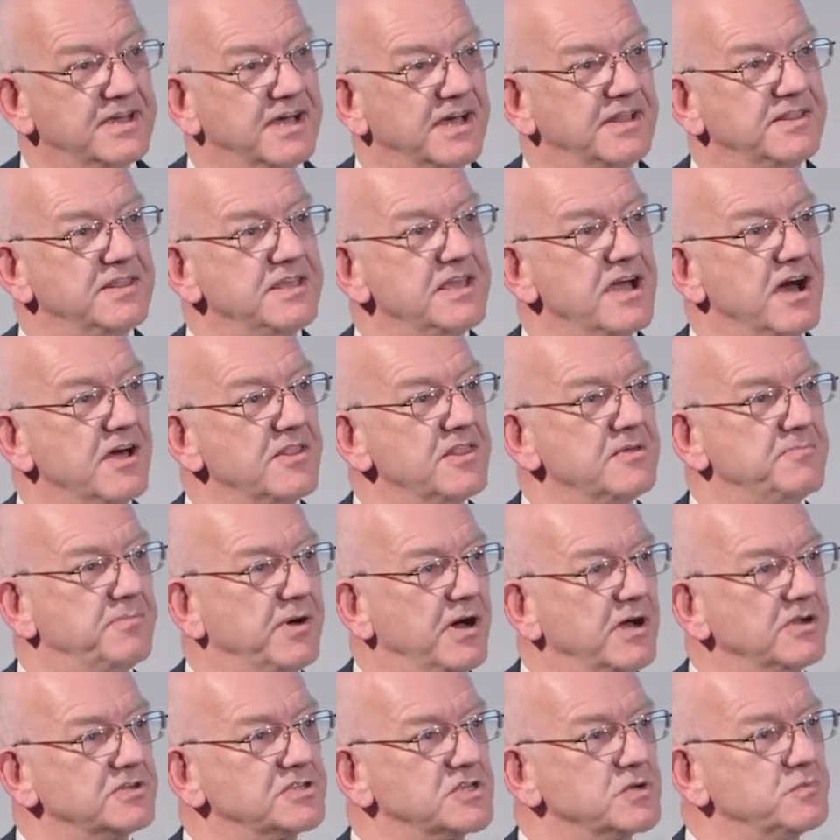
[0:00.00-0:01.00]
and the other
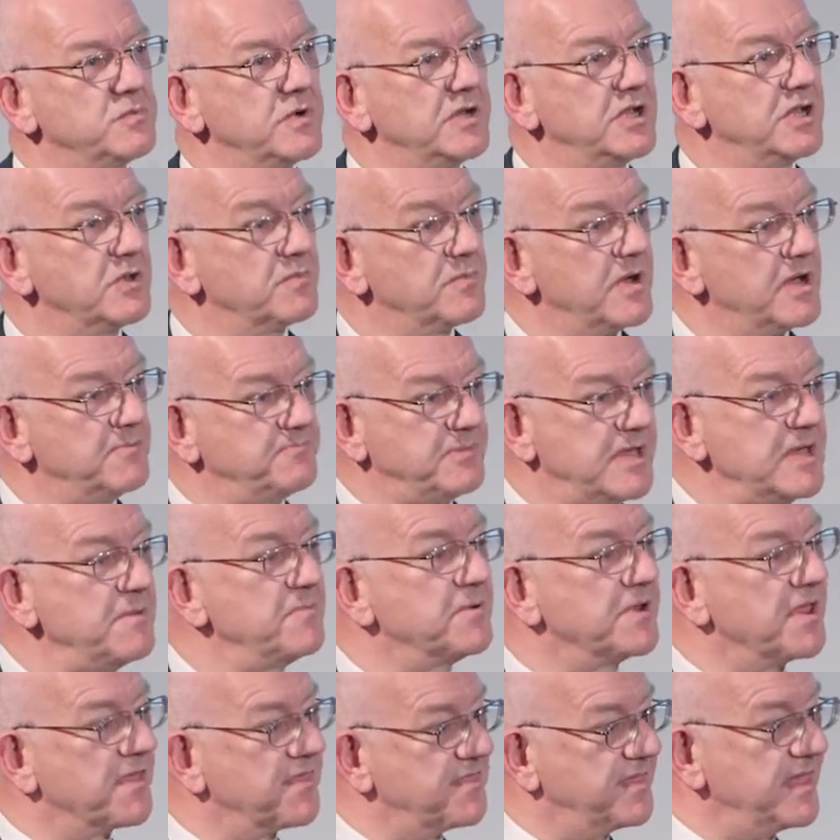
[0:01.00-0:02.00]
parts of the world where
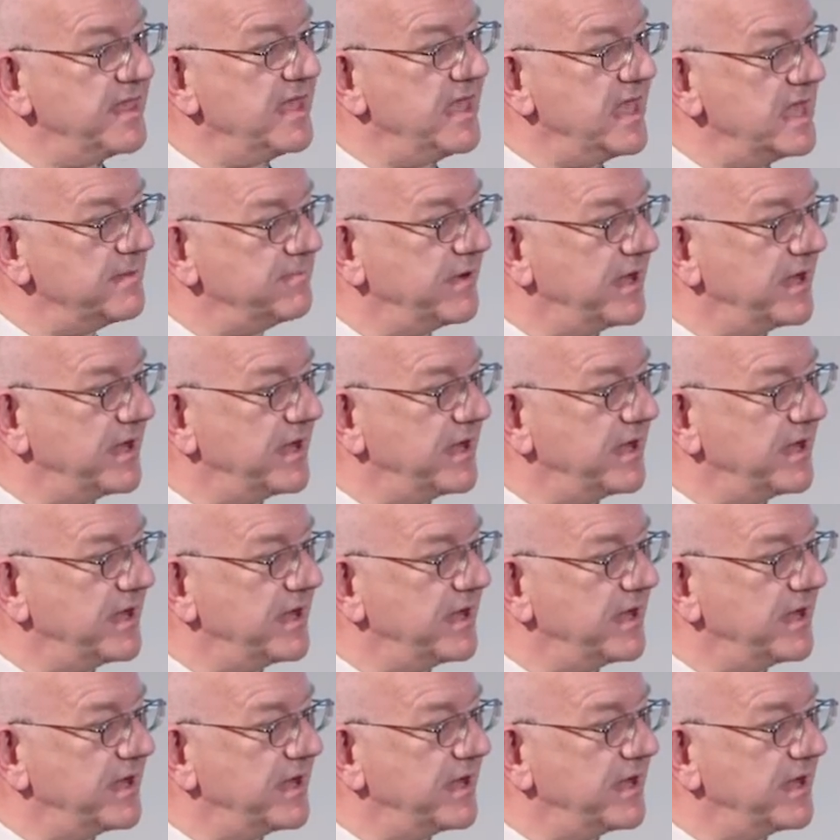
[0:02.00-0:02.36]
people are thinking